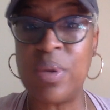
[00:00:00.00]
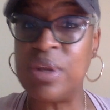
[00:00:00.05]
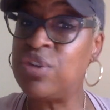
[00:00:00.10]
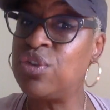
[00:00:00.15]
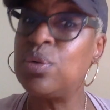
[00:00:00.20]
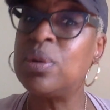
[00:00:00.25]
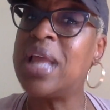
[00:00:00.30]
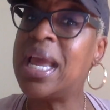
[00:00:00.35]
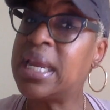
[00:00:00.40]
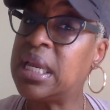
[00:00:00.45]
We
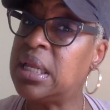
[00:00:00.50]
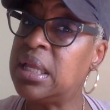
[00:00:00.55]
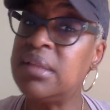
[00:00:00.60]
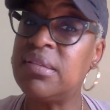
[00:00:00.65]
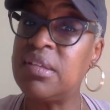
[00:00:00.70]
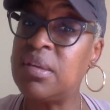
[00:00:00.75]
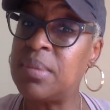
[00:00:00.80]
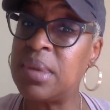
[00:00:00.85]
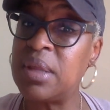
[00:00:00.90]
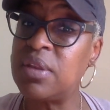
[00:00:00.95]
do like it
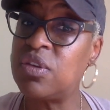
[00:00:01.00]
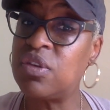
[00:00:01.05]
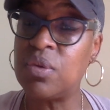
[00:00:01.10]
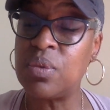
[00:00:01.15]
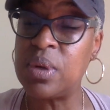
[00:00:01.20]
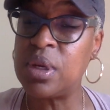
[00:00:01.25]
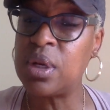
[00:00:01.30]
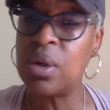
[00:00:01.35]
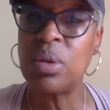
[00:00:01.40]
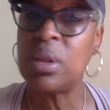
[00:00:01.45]
intimate,
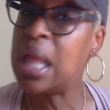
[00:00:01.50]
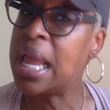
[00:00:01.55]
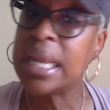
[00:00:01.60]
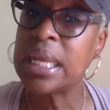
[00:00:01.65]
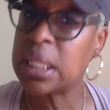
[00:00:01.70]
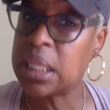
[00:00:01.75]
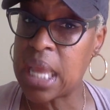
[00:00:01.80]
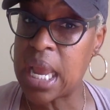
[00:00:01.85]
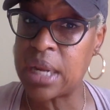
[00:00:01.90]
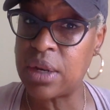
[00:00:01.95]
so we don't
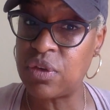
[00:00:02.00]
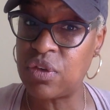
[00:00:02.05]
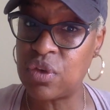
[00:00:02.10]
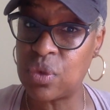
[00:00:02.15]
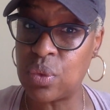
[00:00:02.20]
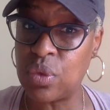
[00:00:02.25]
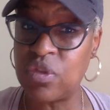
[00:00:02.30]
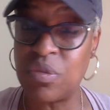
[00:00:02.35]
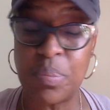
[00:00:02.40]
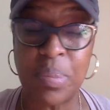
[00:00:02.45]
like a lot of
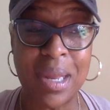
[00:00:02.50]
schools.